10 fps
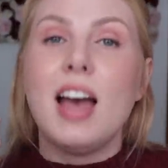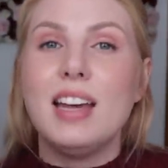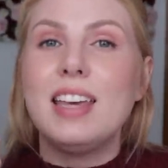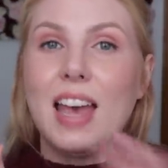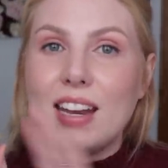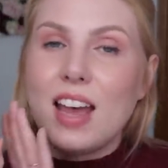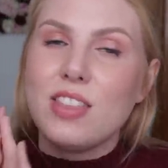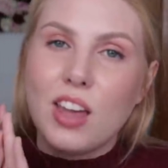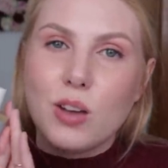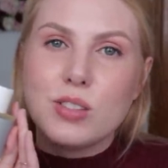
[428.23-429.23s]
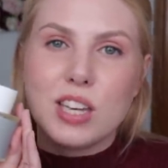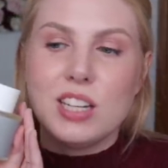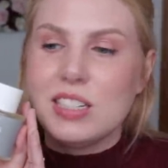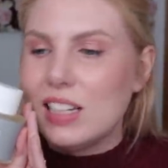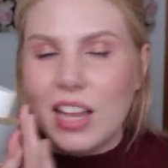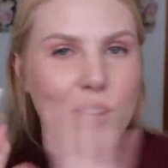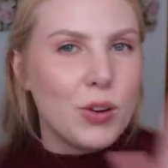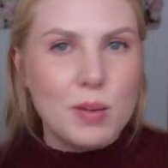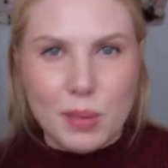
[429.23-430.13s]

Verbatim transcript: Again, I thought I was gonna declutter it,